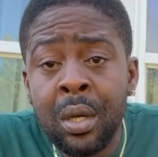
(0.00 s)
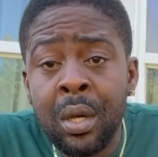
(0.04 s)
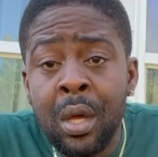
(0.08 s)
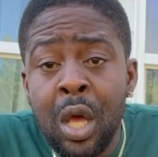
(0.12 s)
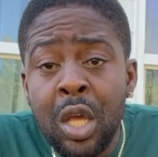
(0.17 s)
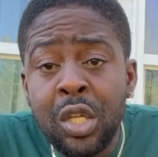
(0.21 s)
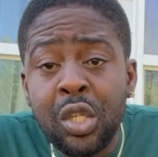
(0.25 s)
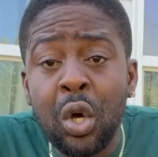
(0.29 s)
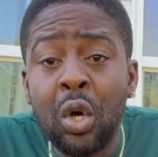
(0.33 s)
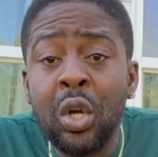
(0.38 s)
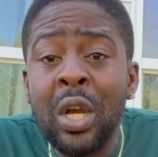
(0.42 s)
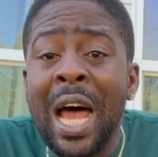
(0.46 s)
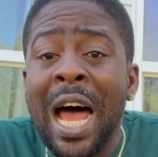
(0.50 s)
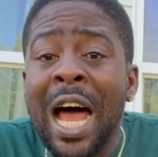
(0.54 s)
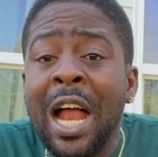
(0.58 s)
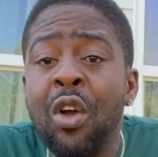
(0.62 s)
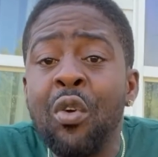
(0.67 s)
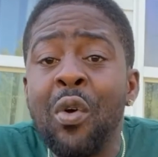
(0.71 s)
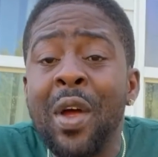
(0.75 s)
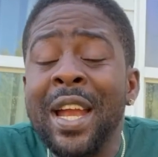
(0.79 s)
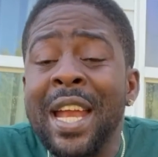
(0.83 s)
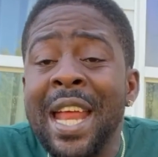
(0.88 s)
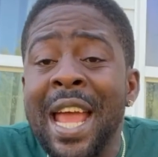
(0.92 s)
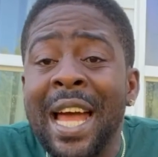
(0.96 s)
So now
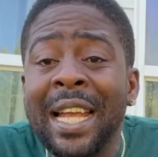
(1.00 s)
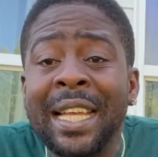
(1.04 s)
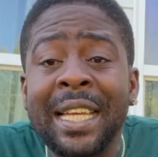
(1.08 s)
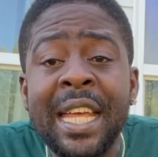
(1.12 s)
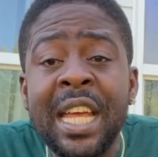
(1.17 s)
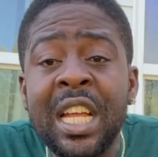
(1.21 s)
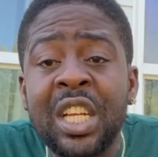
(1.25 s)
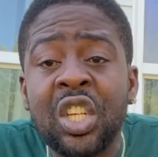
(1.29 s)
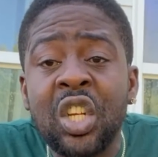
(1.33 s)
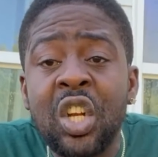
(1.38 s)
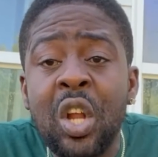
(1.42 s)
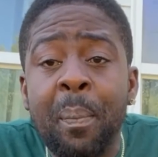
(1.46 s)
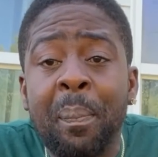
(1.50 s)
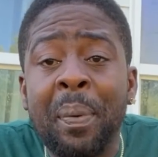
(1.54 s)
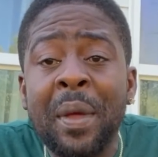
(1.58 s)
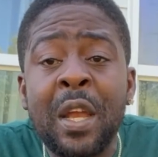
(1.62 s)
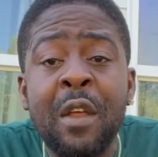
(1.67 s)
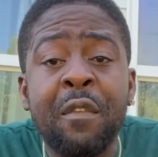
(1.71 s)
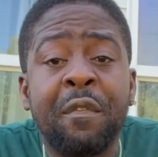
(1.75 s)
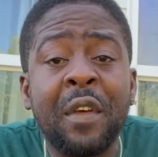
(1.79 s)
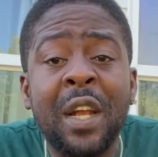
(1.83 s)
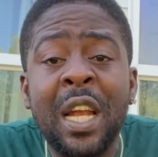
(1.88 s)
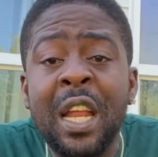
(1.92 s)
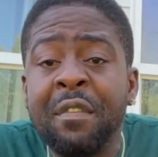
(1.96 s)
already I in the pitney
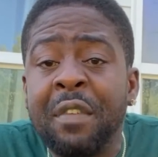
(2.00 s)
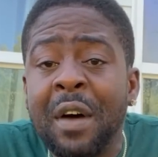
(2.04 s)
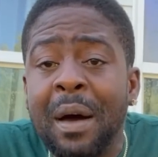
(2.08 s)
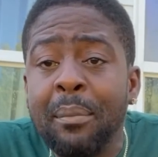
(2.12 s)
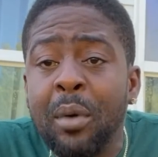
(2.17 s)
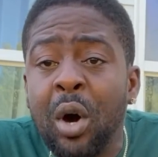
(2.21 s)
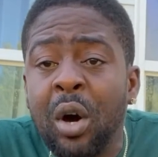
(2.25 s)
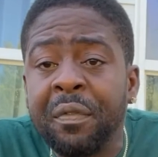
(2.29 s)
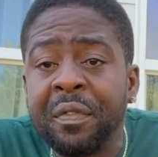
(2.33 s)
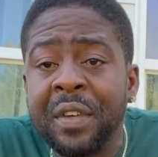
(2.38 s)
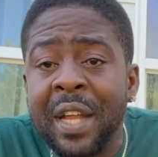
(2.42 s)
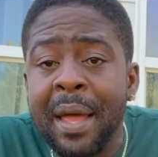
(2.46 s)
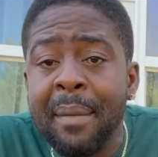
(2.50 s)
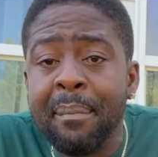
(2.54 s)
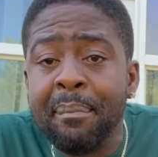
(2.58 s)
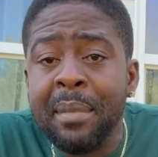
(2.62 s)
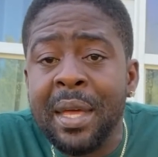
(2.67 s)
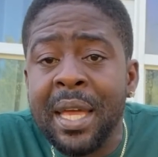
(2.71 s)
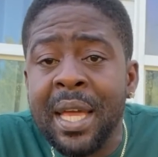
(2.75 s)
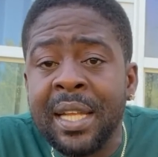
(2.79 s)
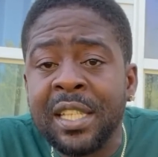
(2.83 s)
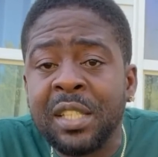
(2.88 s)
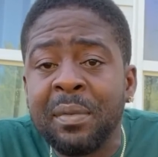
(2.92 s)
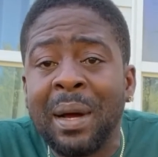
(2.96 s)
for live above them
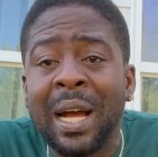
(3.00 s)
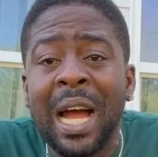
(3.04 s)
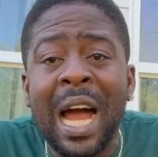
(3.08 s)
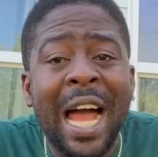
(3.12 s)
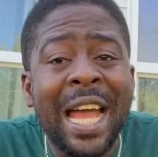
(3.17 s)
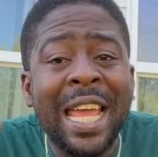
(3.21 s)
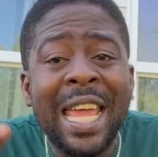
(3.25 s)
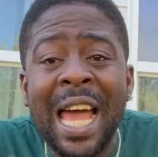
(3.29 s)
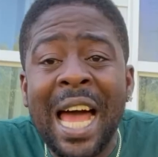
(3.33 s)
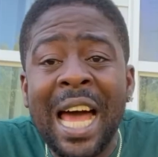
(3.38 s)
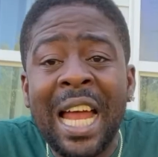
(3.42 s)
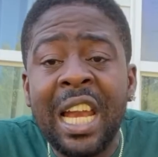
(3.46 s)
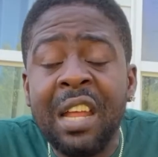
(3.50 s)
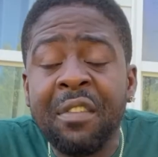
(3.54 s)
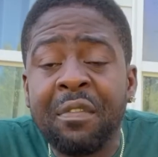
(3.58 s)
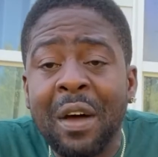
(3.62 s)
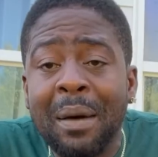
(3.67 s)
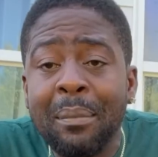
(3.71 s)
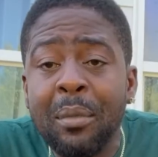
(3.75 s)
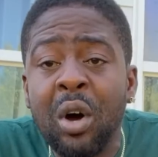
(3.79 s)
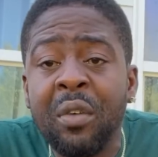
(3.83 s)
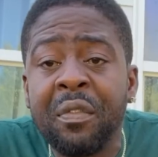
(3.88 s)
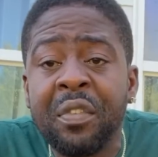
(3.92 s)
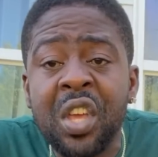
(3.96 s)
means because you live
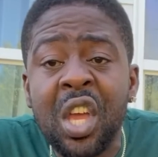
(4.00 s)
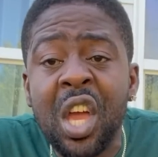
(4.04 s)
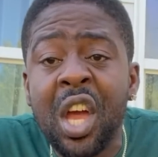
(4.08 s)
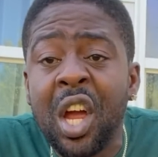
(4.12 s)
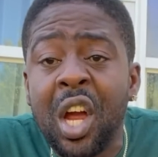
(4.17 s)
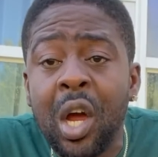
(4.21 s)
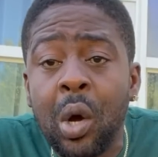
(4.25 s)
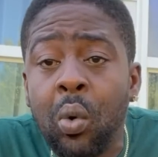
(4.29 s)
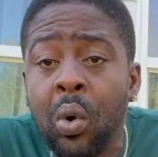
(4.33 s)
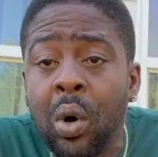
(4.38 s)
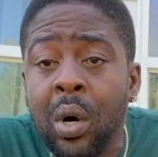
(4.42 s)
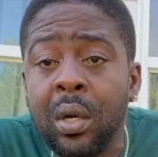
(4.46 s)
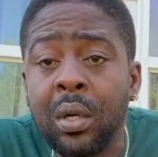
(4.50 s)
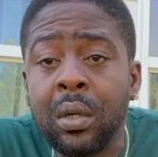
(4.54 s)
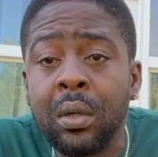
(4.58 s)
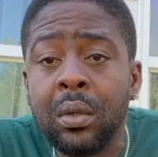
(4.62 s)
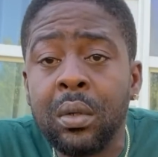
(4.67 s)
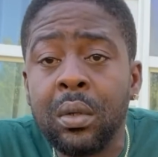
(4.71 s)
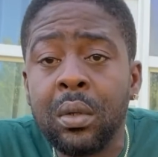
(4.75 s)
above year one.